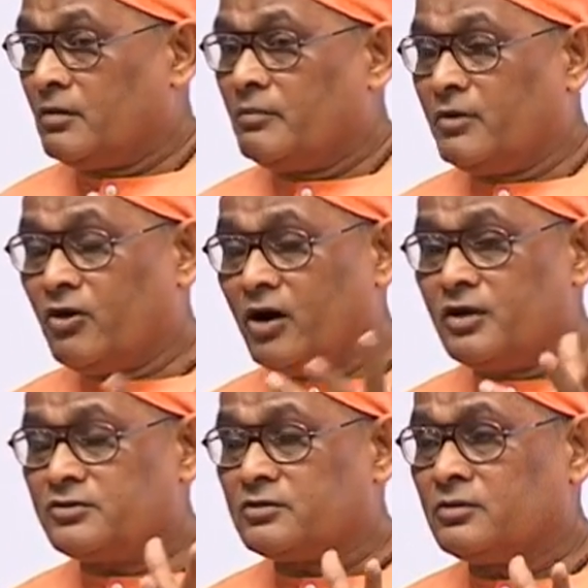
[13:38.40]

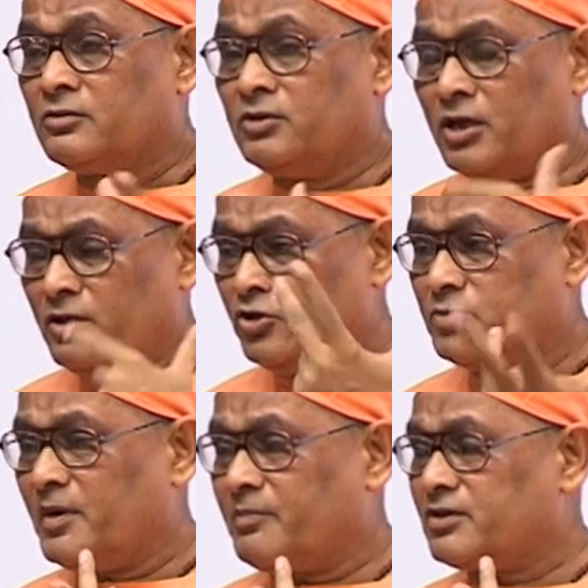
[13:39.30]
Because the
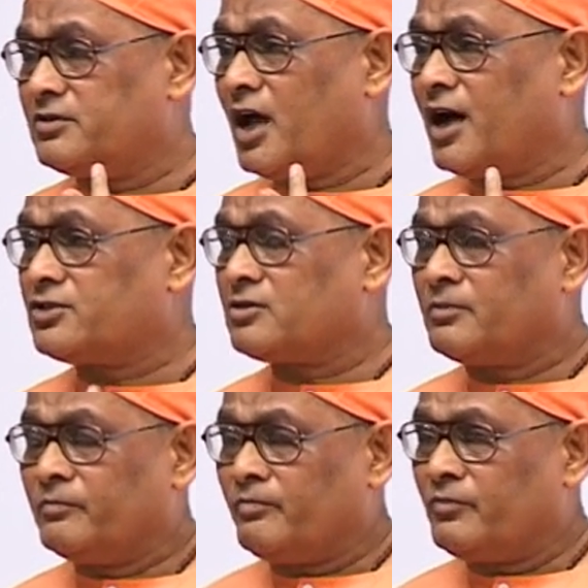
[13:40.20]
newspapers, they asked,
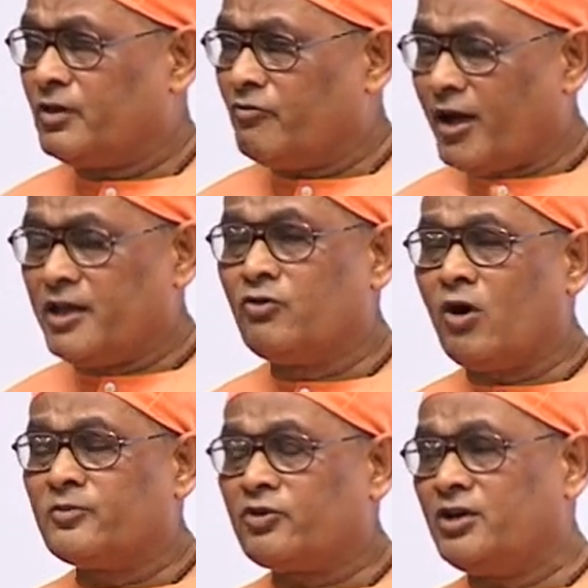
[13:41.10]
why have you
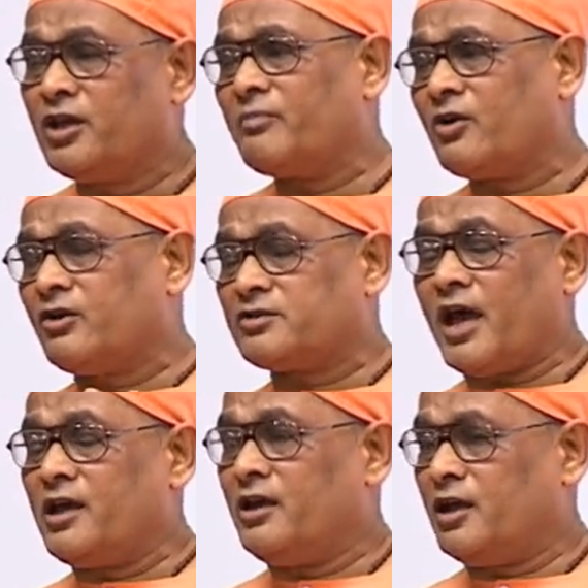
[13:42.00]
come to India? Because
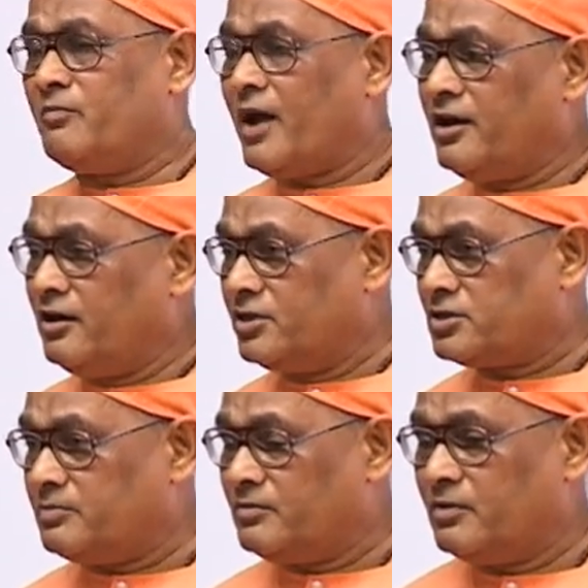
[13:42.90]
I admire
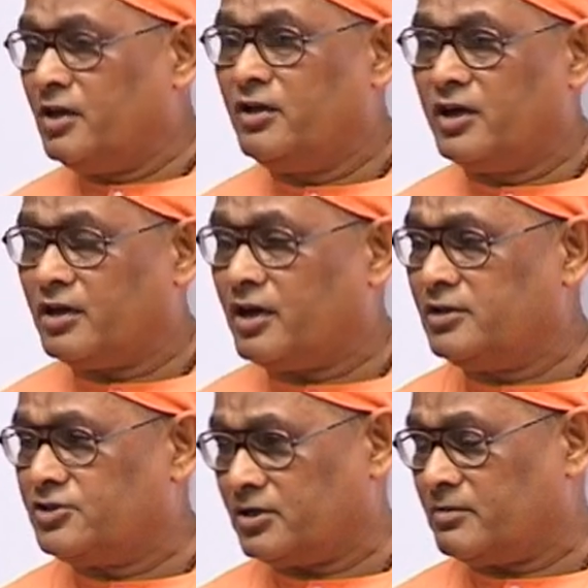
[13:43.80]
Indian
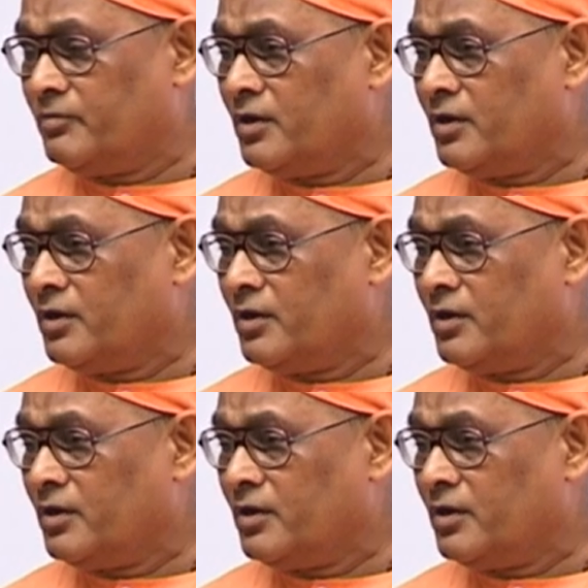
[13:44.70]
culture.